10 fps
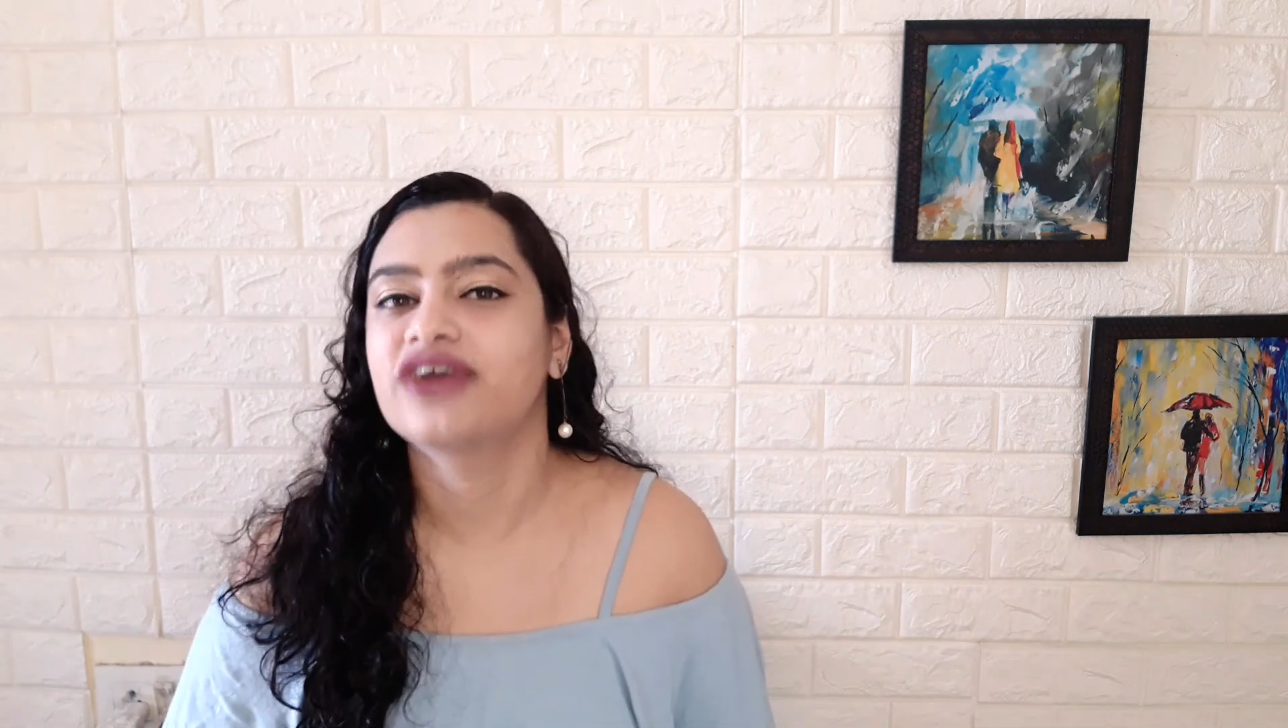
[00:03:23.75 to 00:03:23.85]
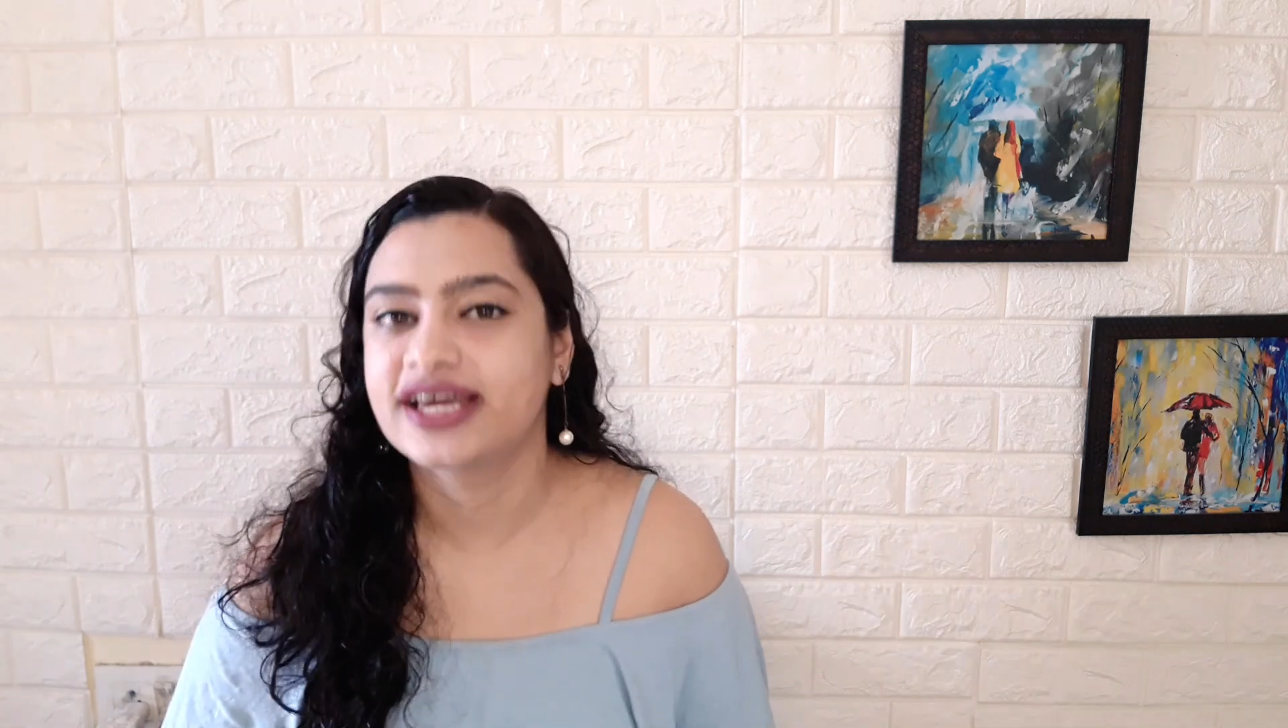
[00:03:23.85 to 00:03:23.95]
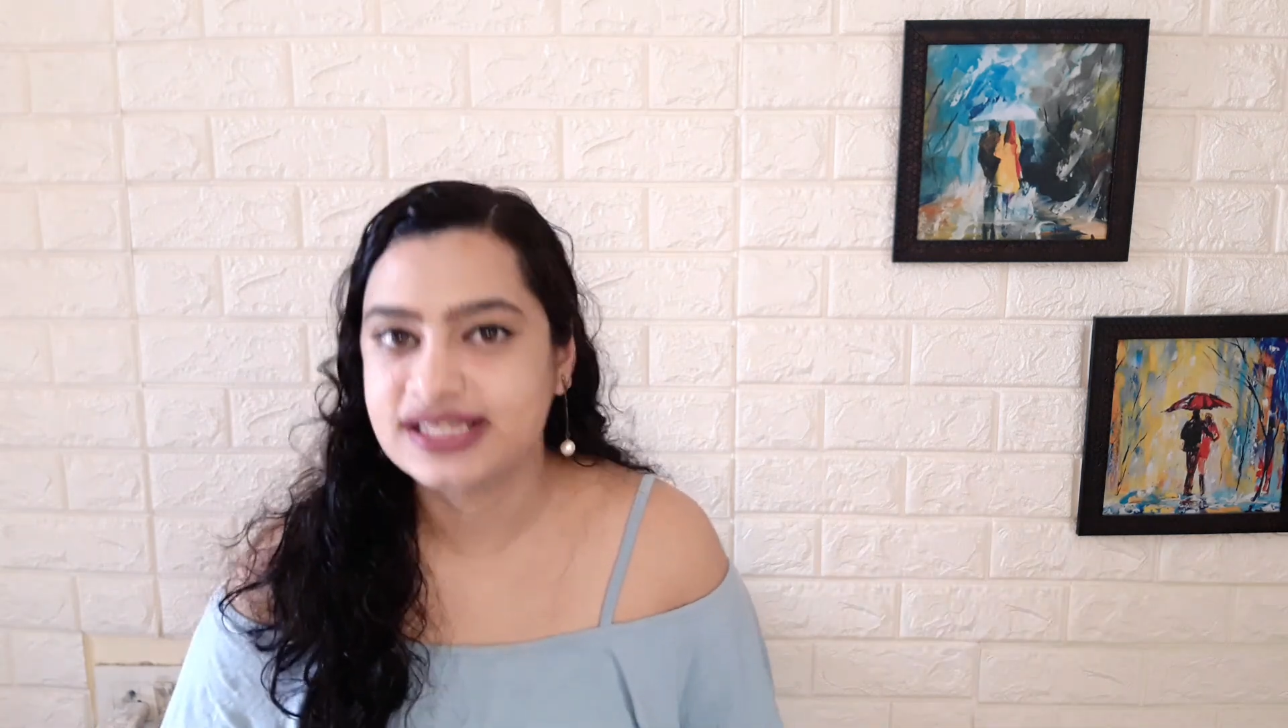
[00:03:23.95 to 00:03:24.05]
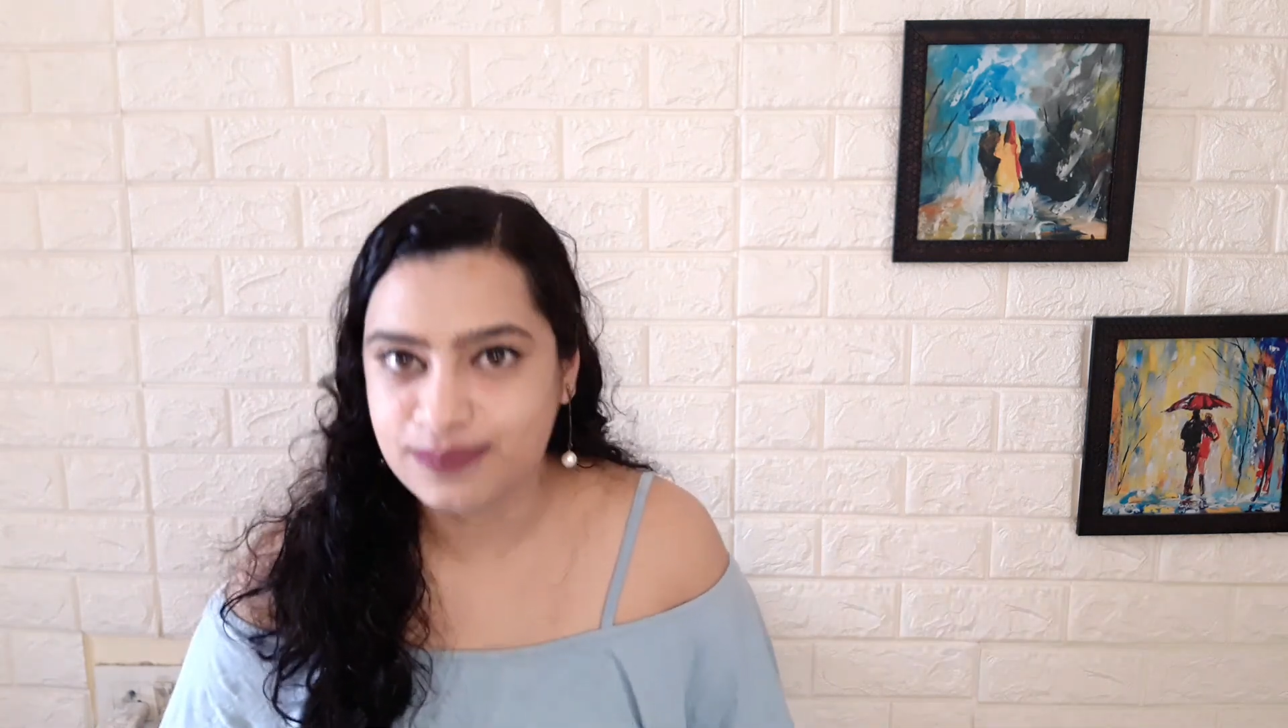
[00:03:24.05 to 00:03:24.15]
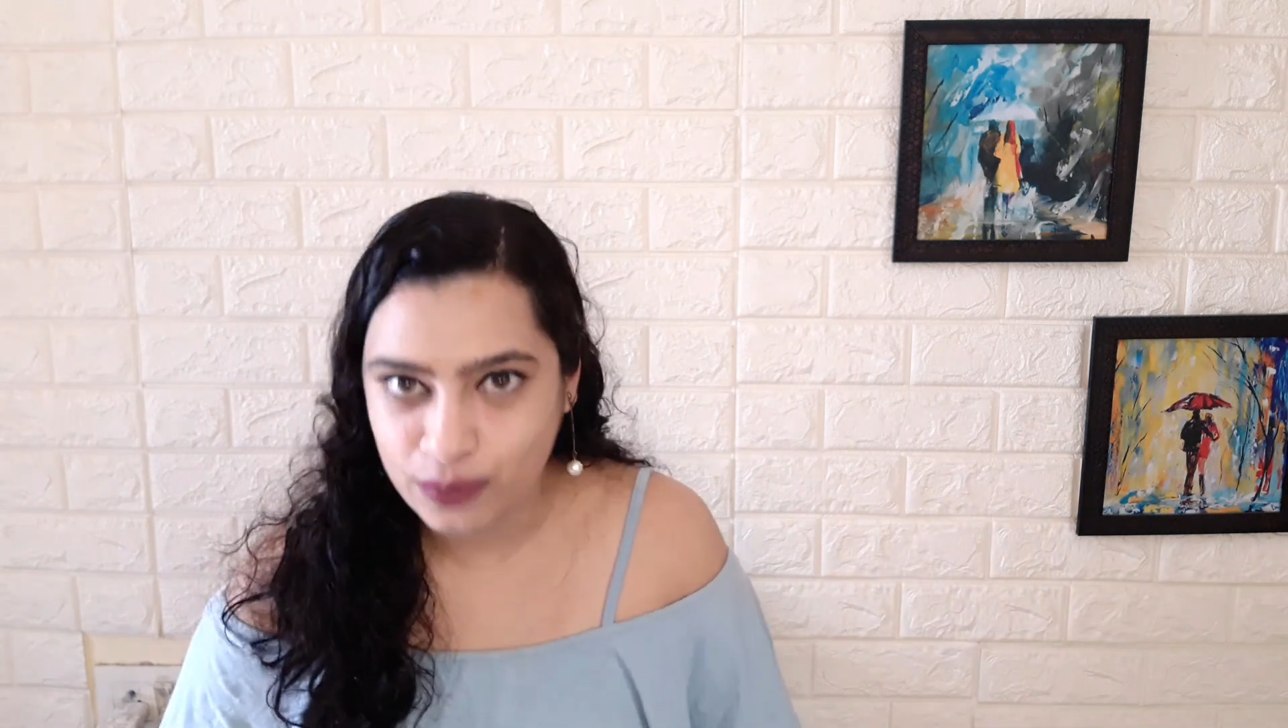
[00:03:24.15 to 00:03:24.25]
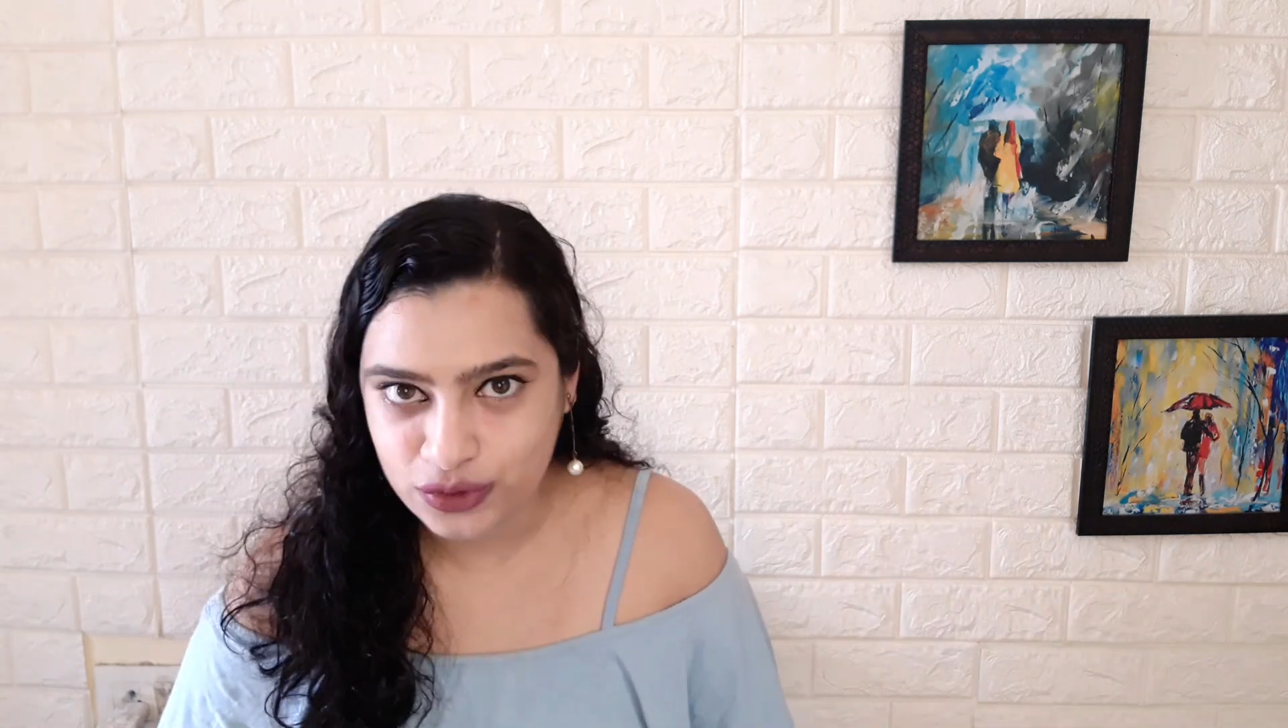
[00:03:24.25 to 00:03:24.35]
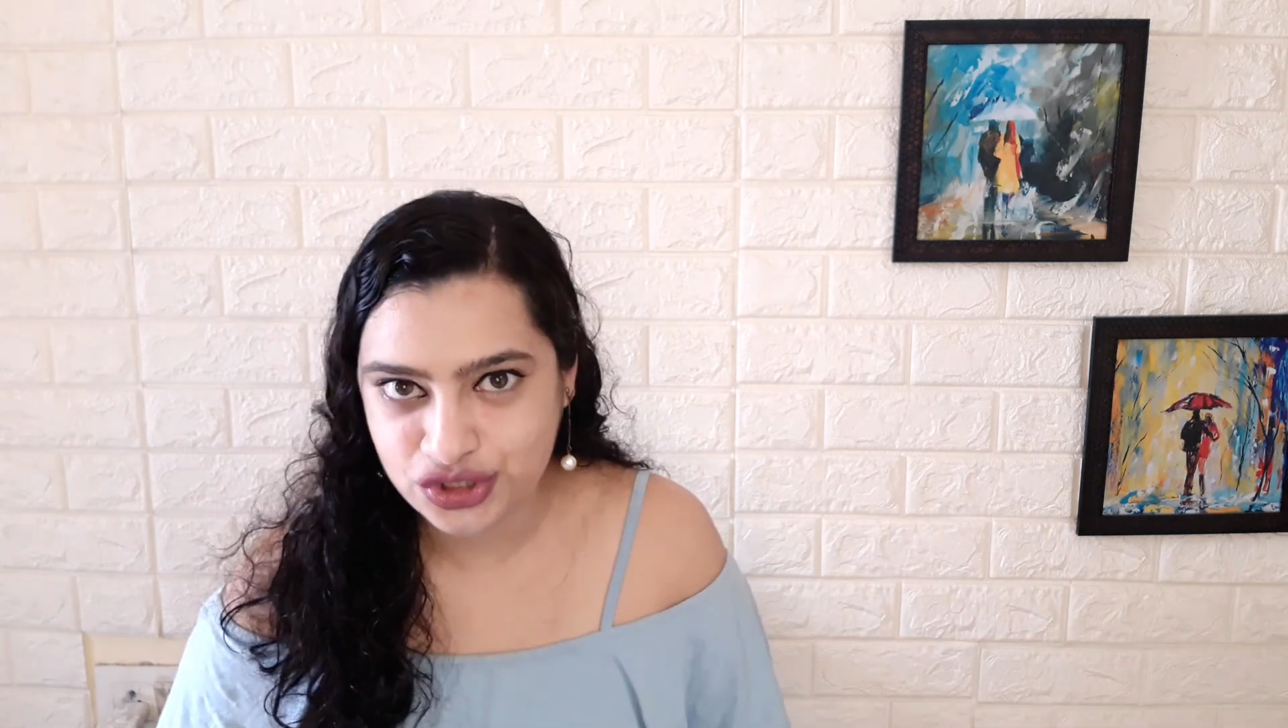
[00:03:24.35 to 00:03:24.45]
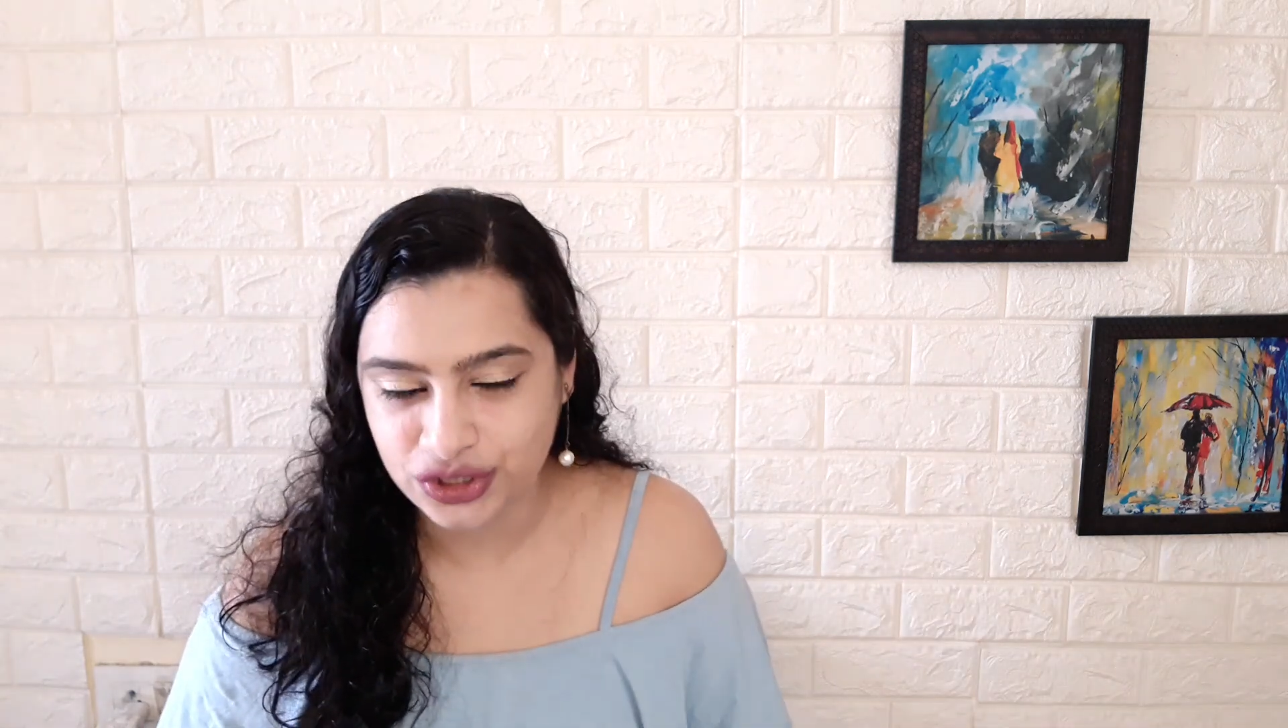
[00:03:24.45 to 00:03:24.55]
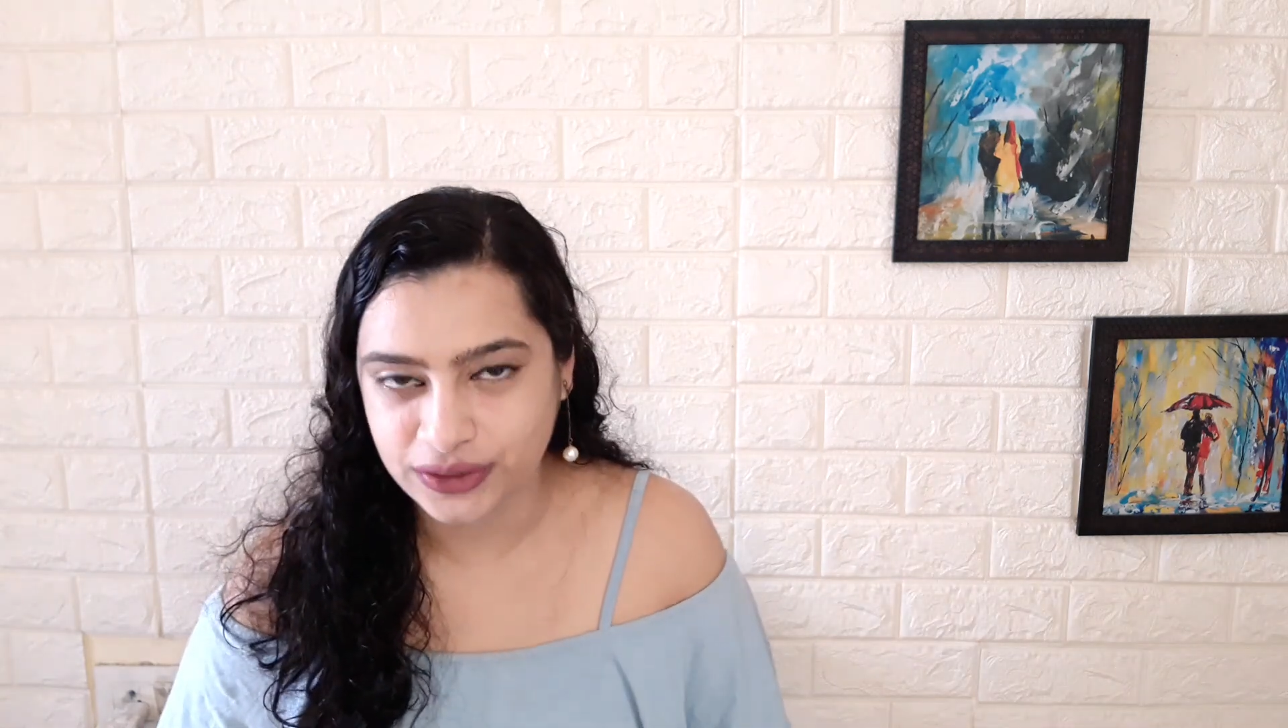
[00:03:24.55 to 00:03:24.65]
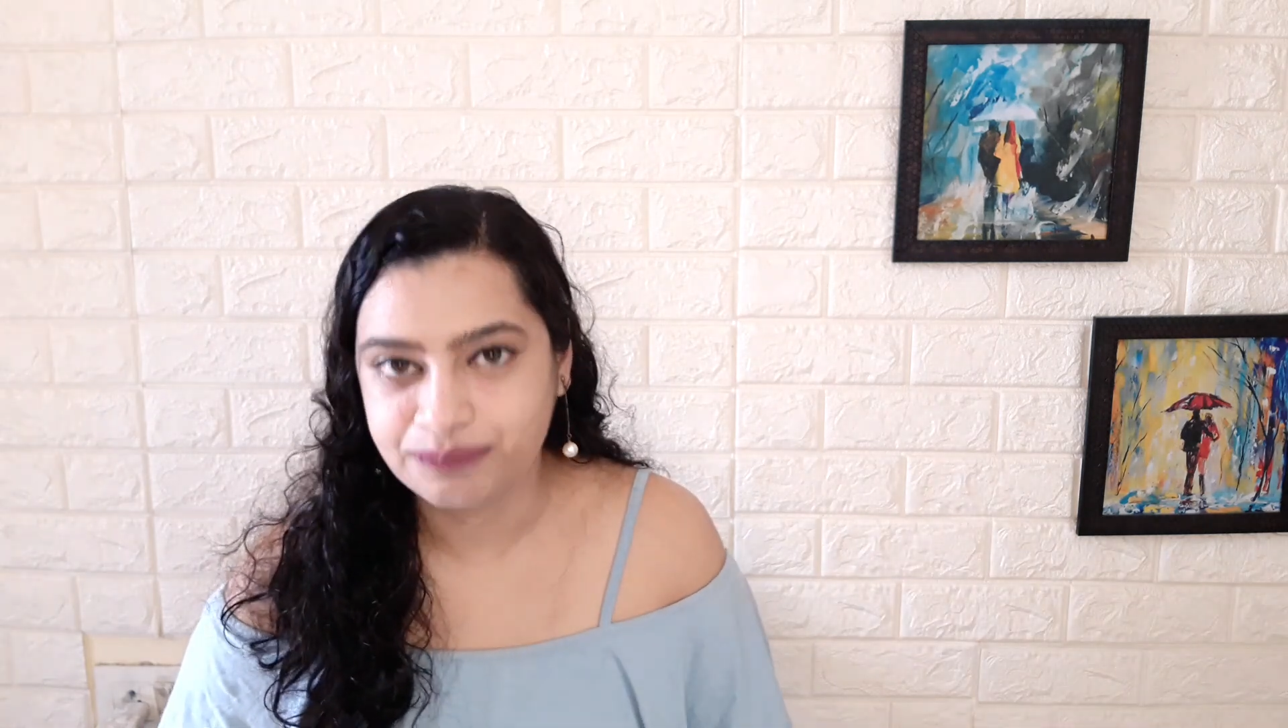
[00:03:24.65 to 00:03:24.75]

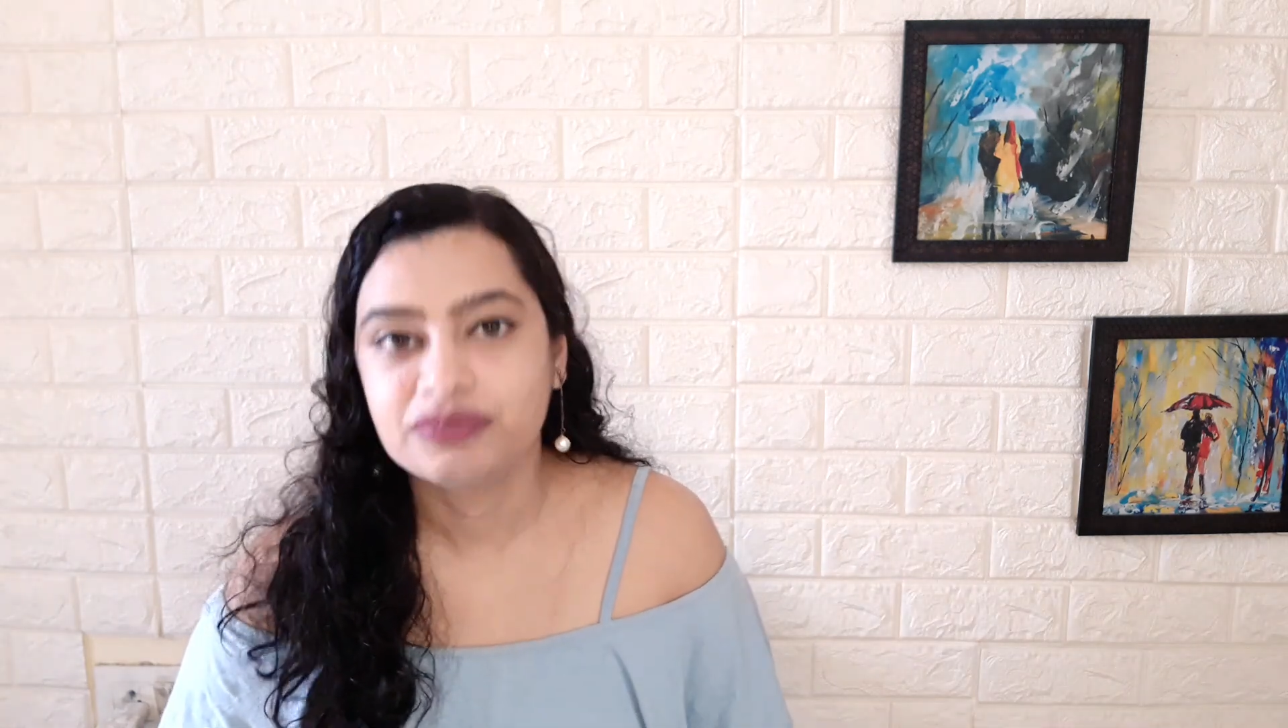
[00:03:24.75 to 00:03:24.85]
exposure,